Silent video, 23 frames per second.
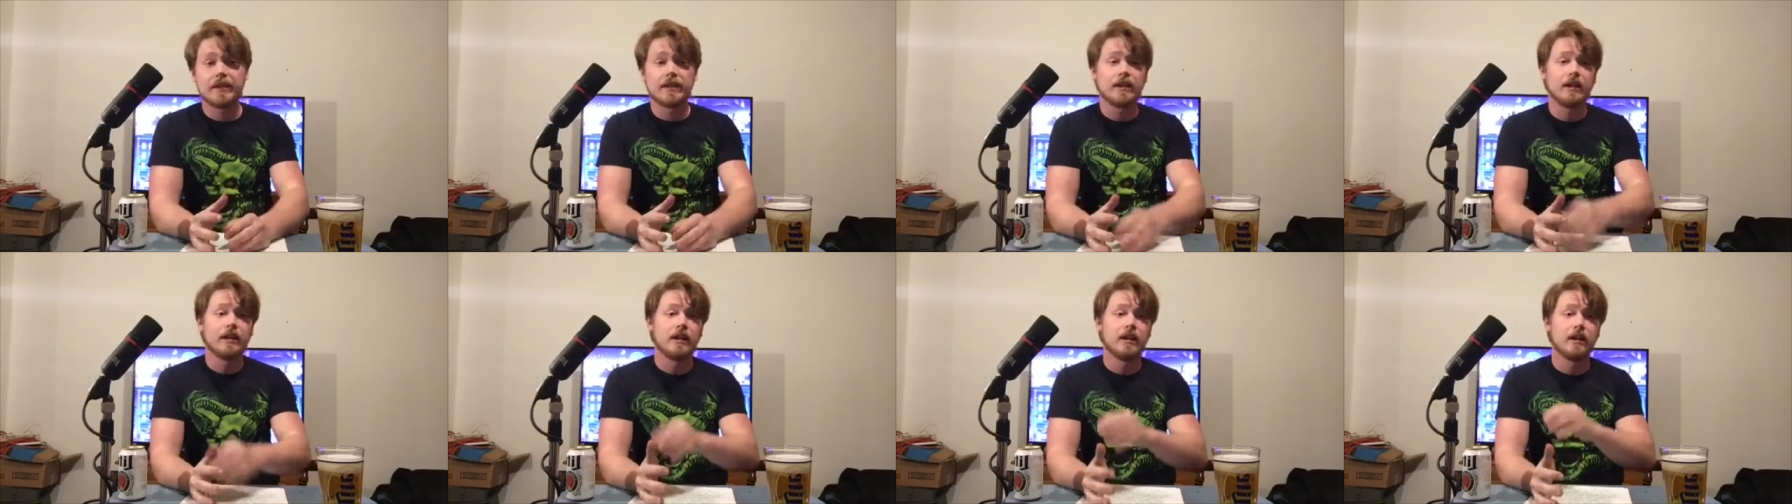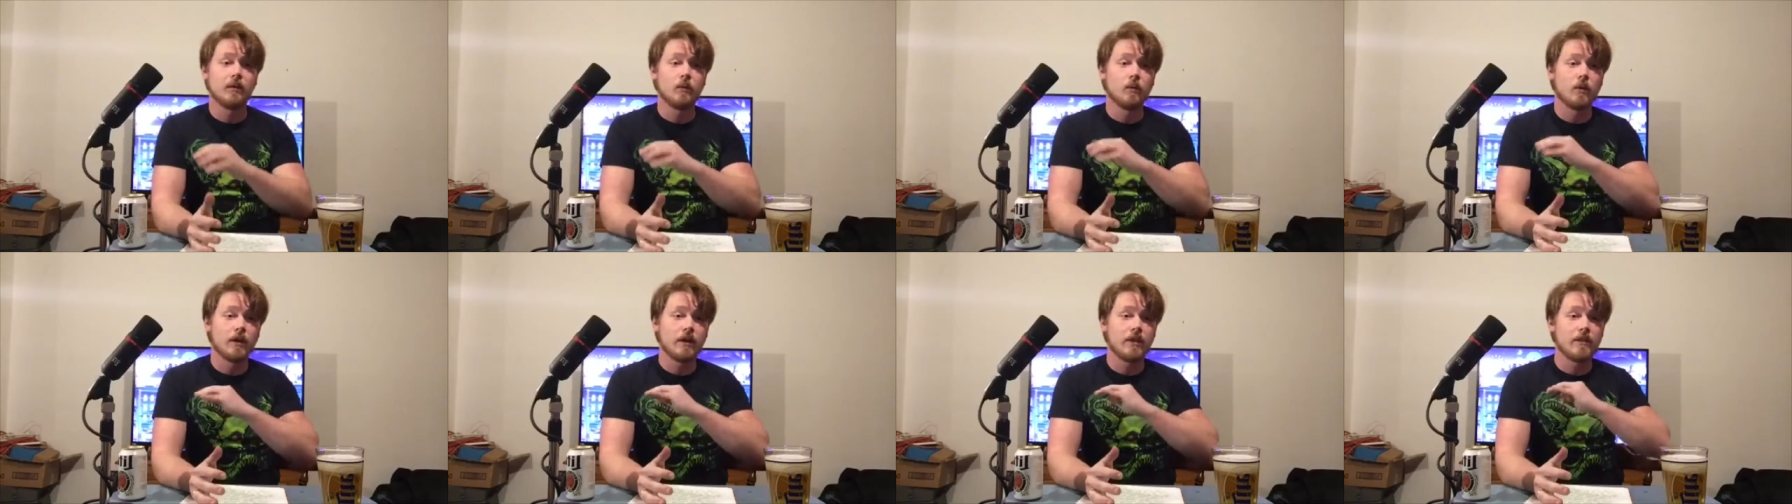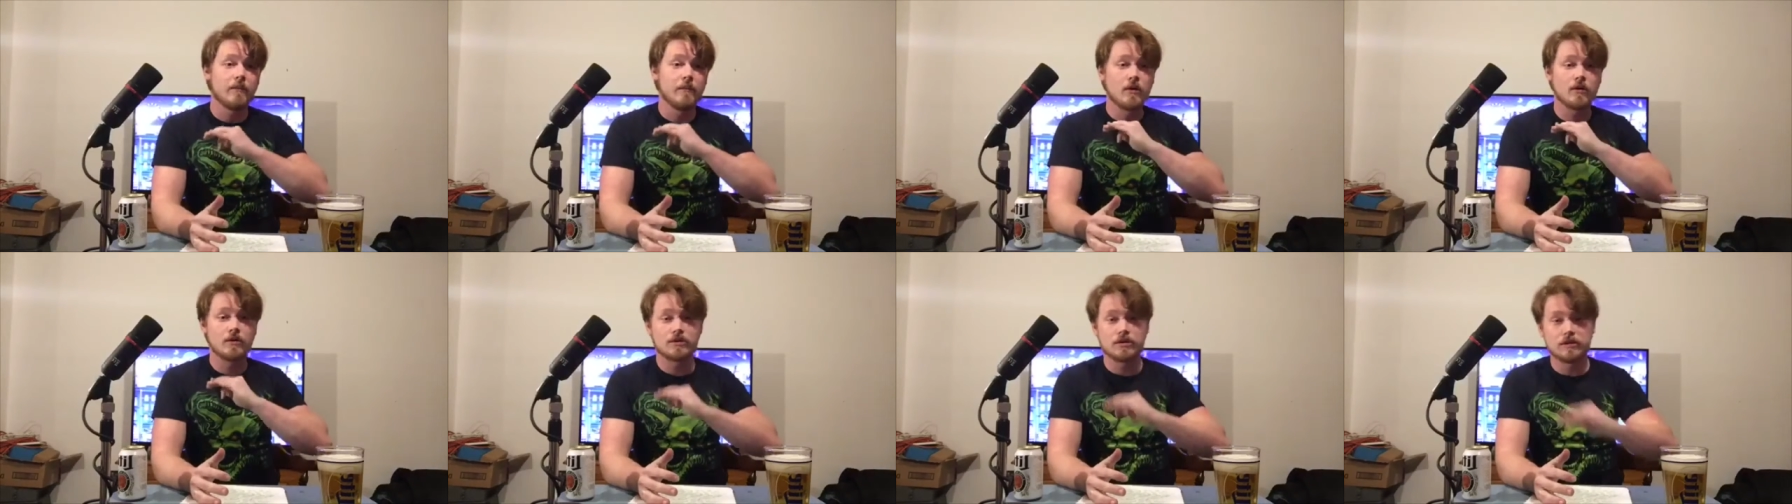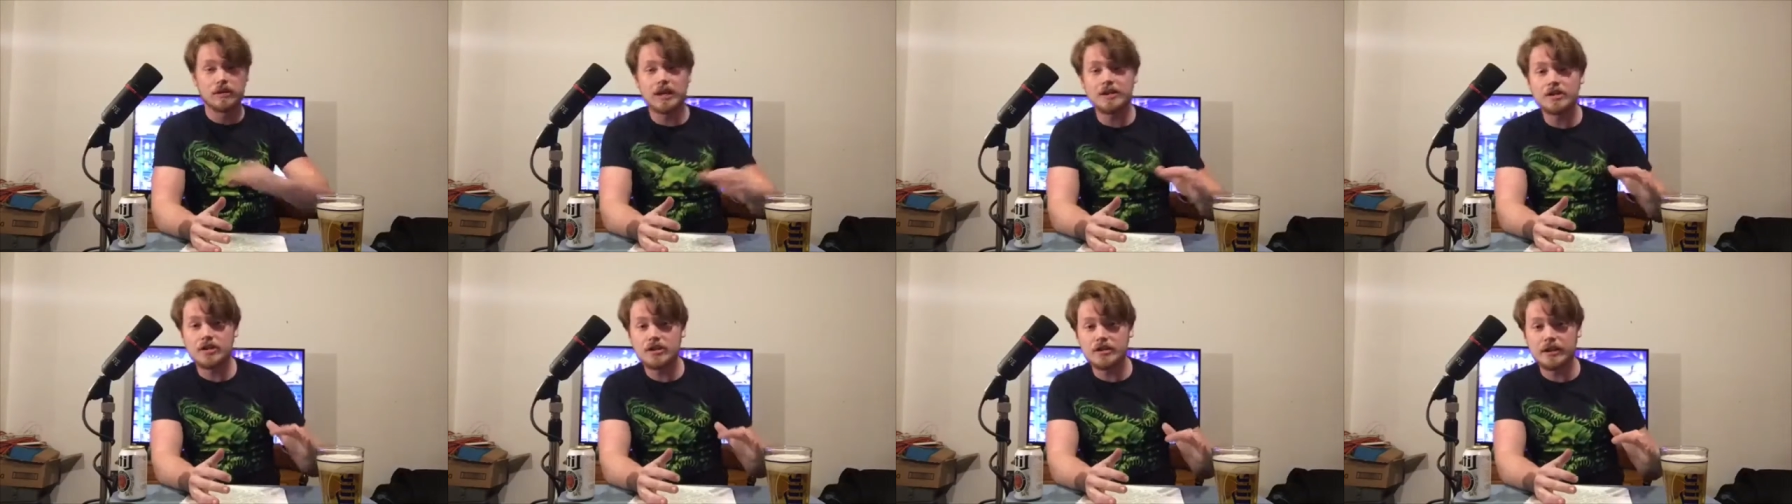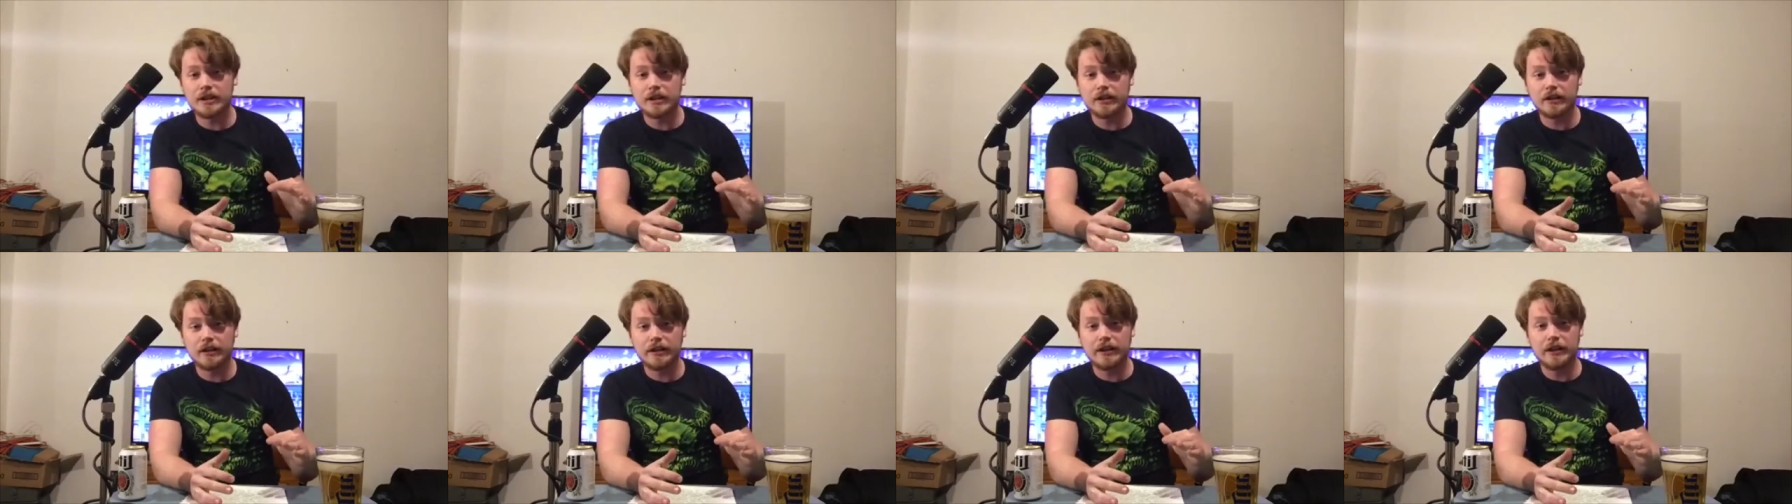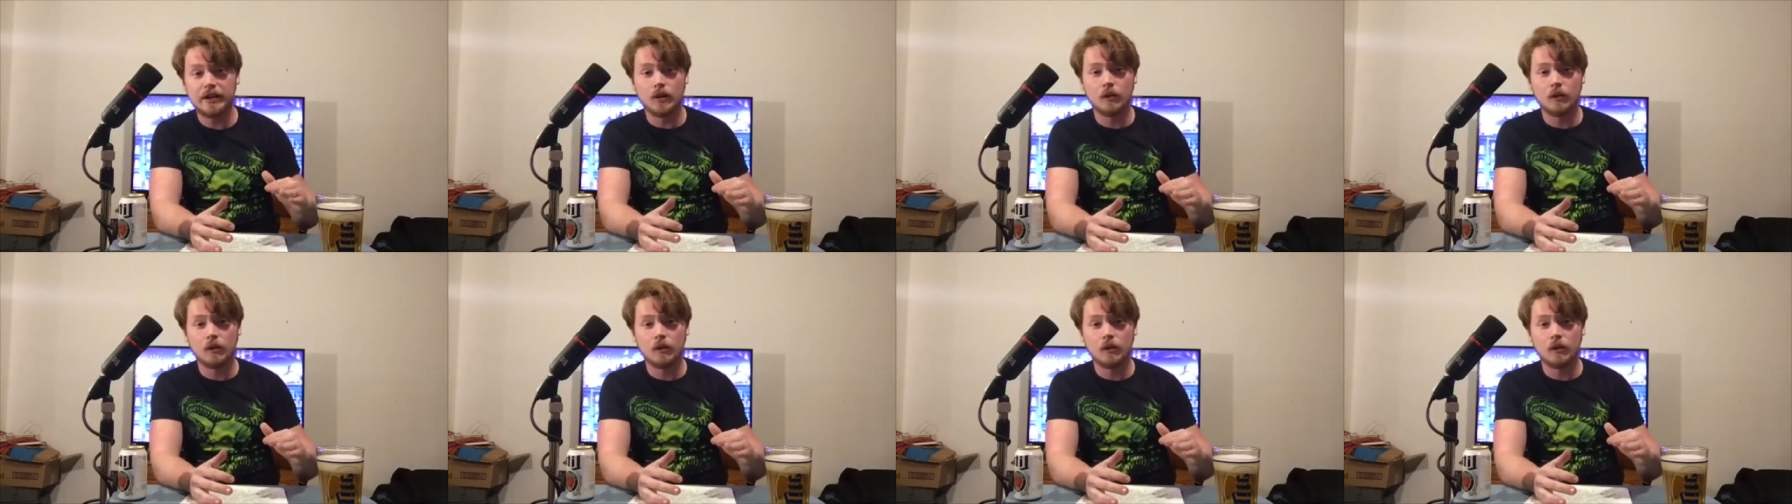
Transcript: one of the most legendary